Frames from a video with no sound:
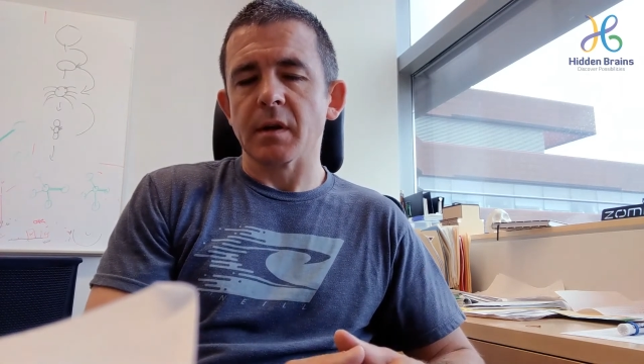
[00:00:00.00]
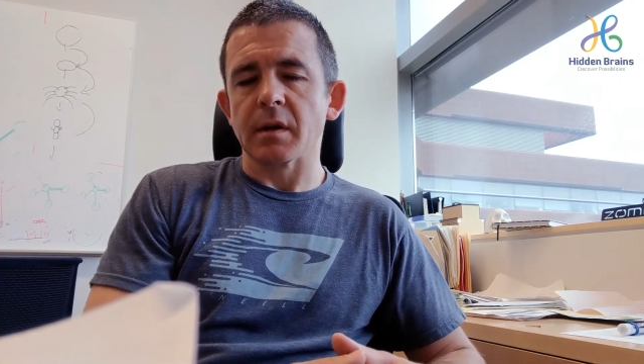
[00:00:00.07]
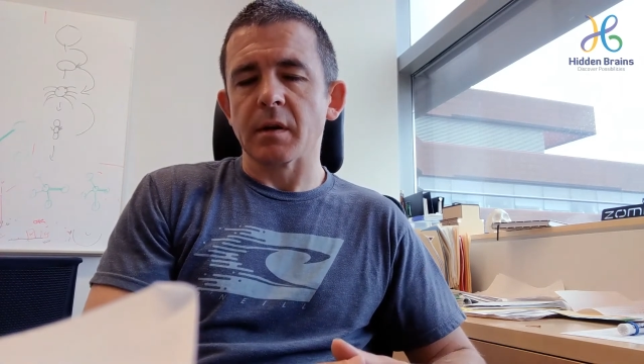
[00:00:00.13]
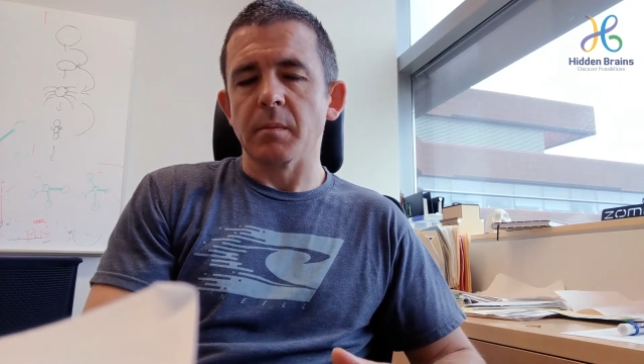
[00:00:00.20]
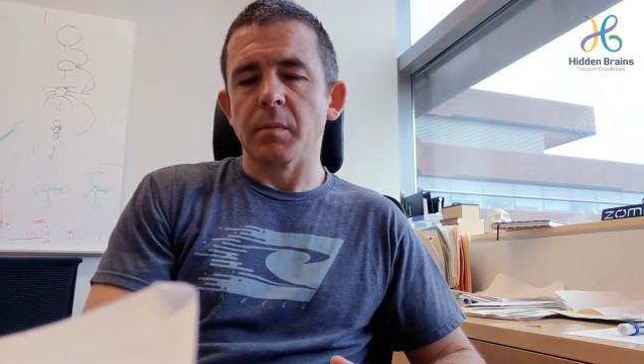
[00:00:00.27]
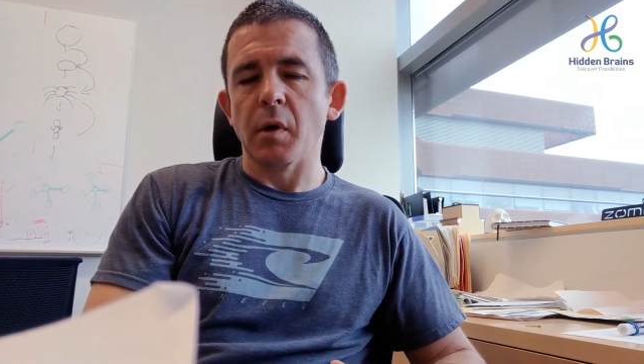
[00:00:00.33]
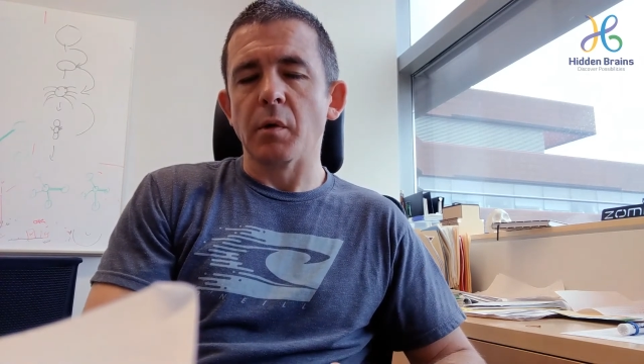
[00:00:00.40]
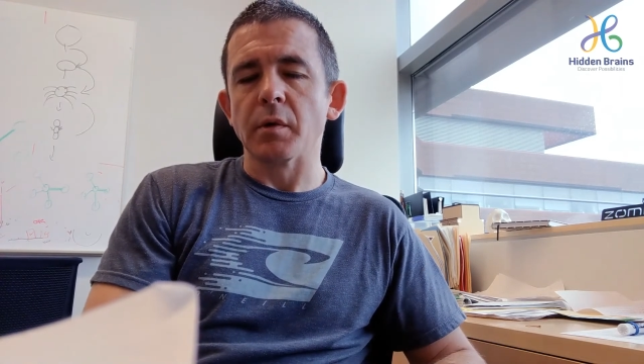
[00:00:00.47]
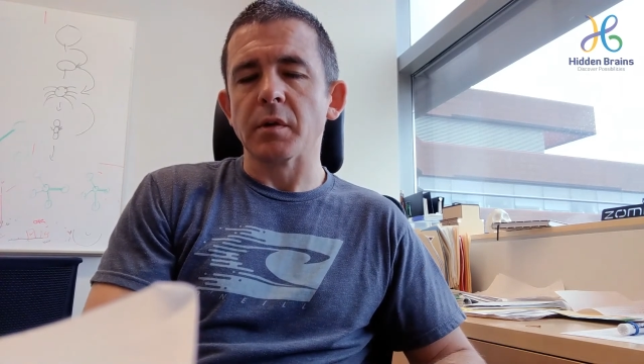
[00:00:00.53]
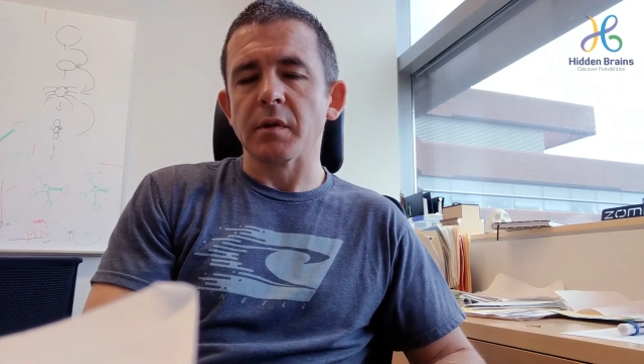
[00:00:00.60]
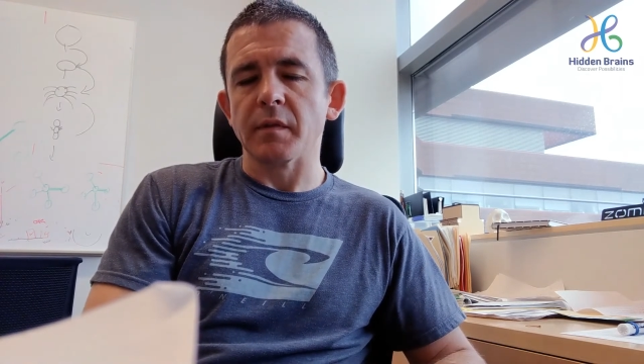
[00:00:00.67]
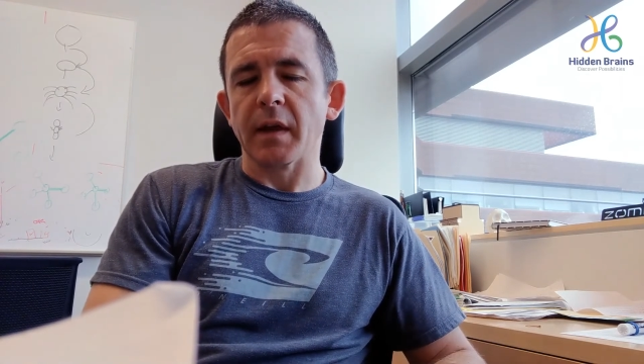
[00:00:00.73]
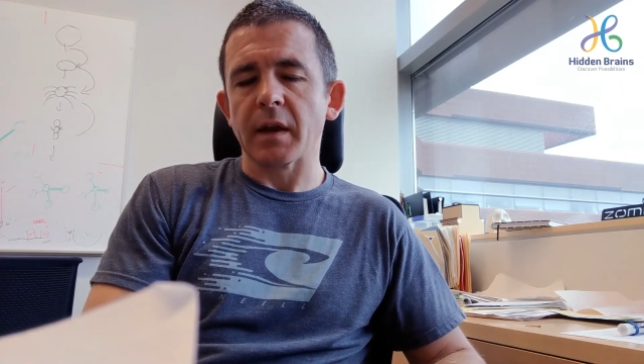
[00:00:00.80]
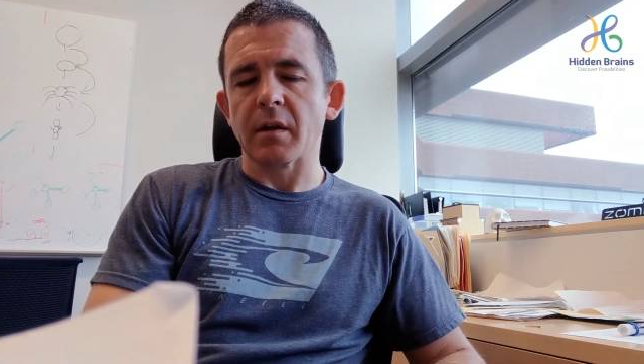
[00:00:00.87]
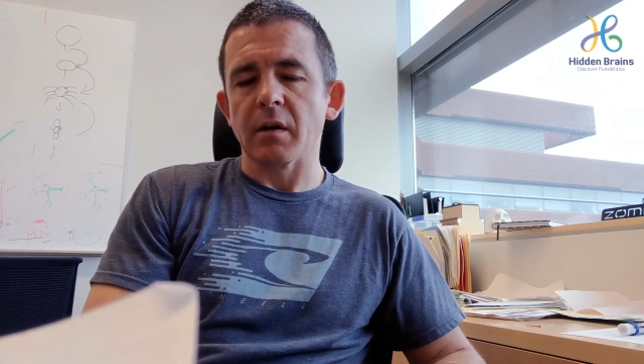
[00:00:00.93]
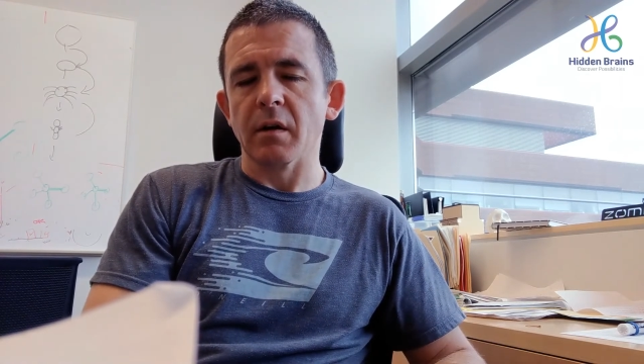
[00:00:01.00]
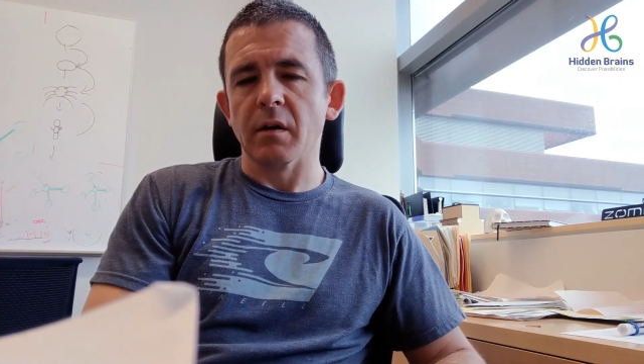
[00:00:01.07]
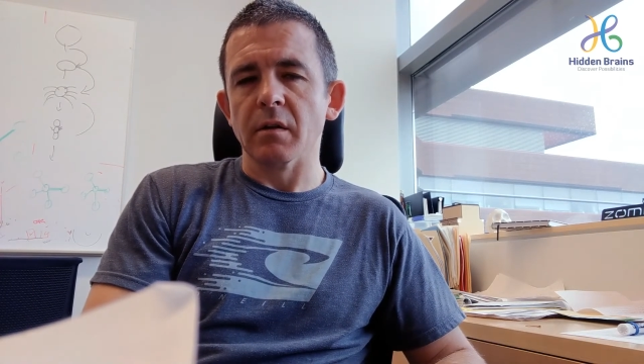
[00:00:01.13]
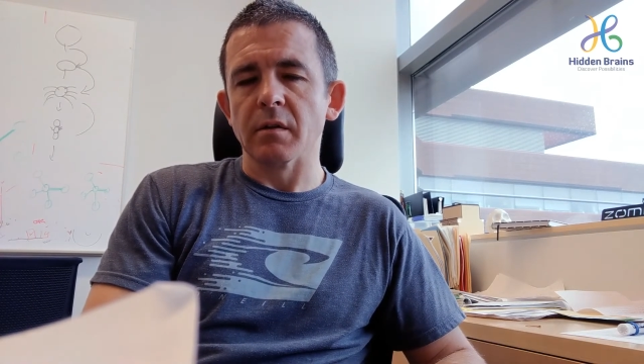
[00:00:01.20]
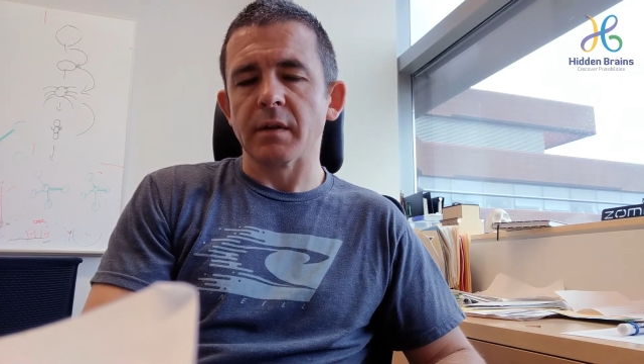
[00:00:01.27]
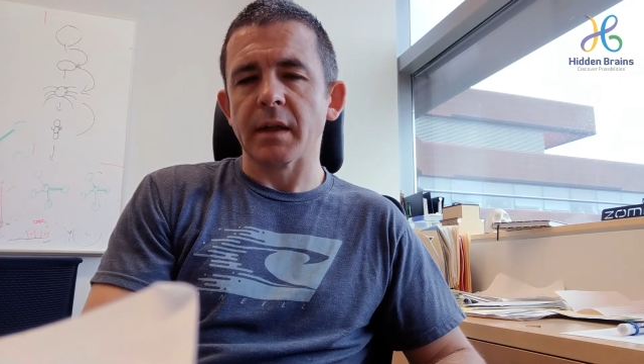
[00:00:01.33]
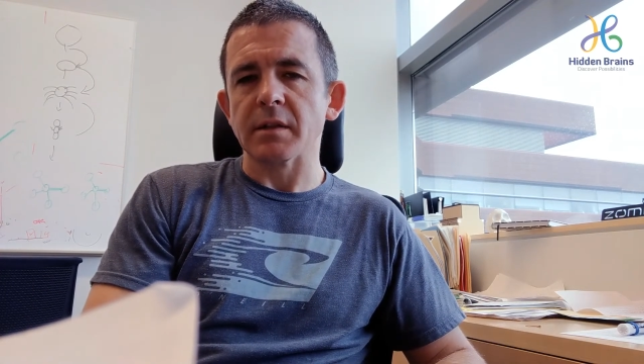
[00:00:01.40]
a, component of that
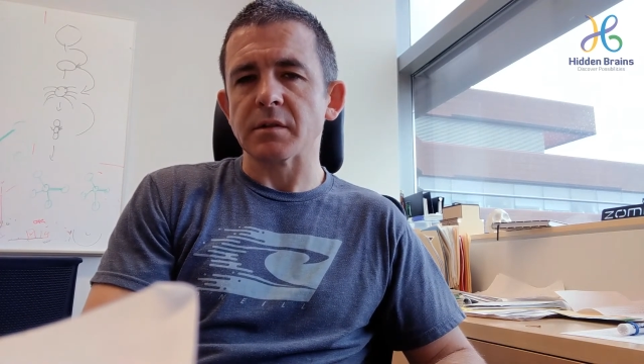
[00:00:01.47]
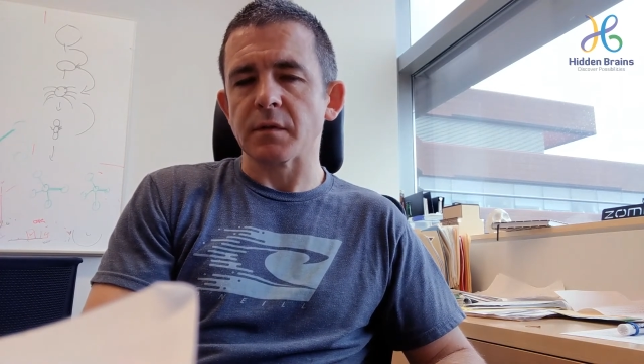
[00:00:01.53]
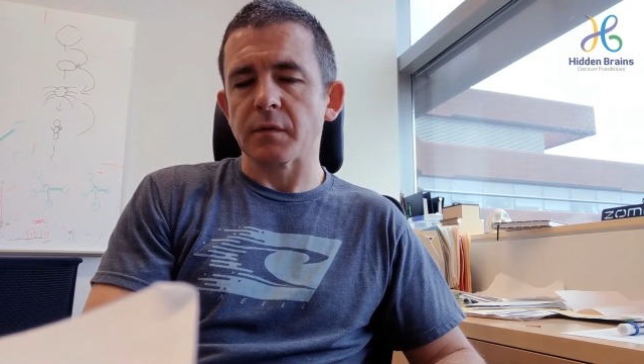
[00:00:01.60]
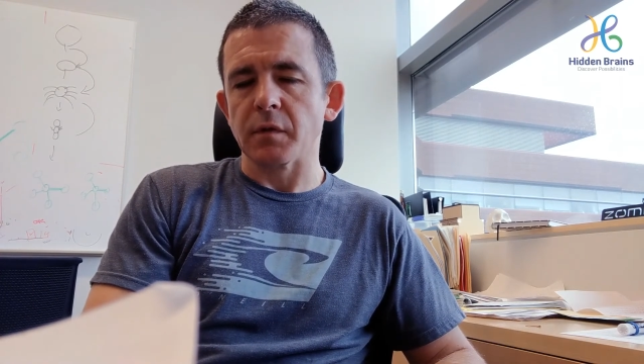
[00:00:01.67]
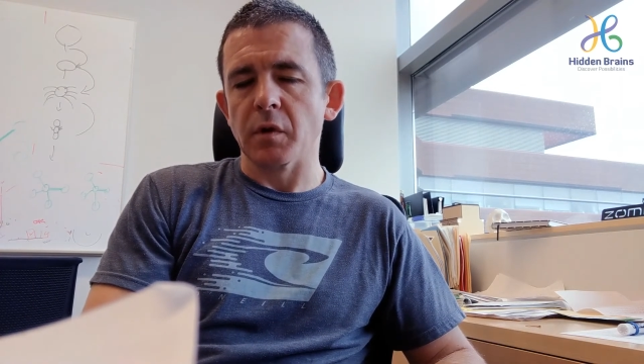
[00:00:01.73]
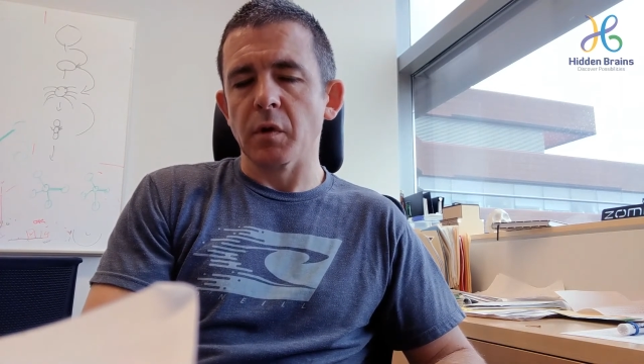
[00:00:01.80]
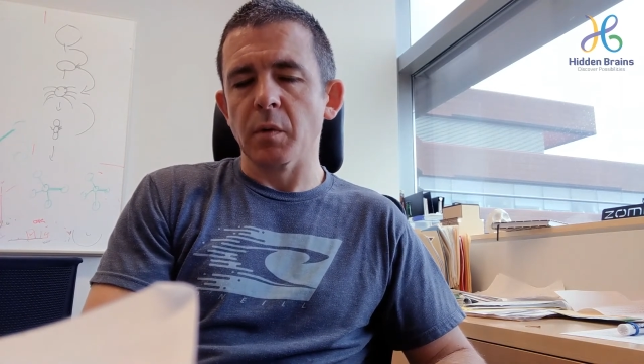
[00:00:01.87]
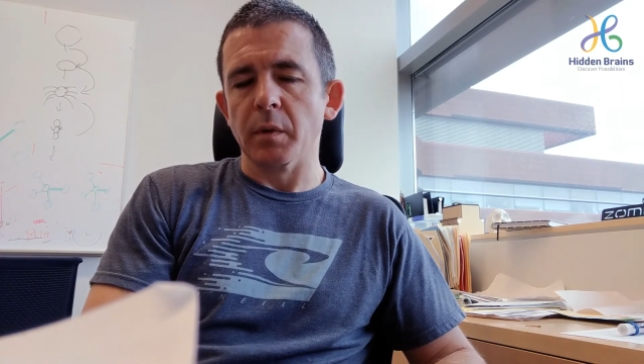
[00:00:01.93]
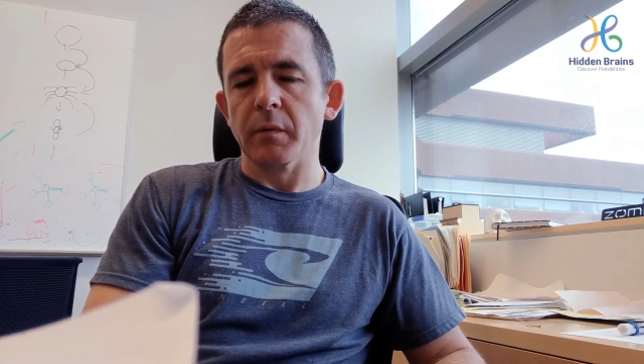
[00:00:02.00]
called TensorFlow.